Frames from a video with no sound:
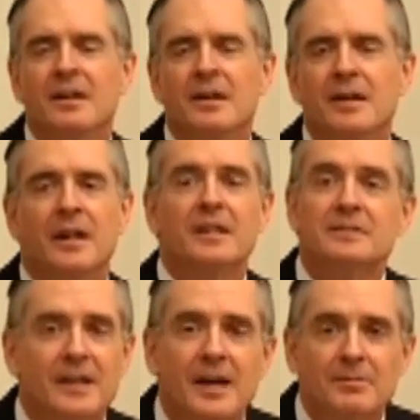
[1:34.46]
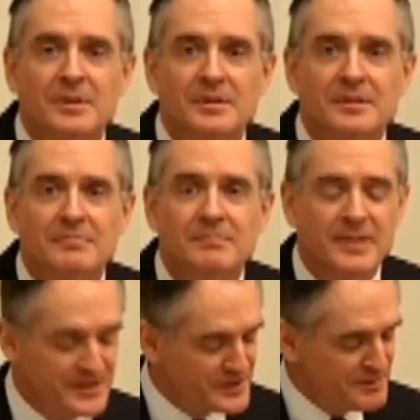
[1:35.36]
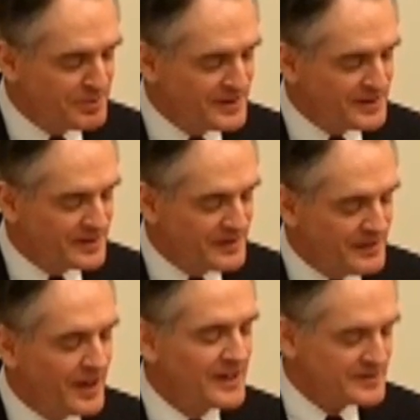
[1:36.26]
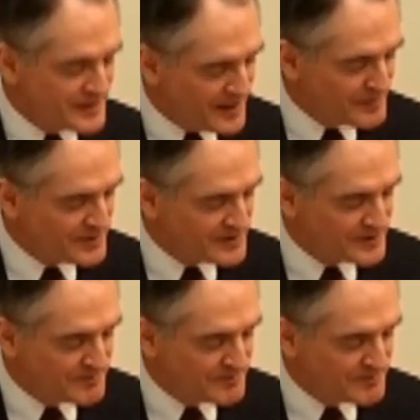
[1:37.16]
it hasn't happened. It simply hasn't happened.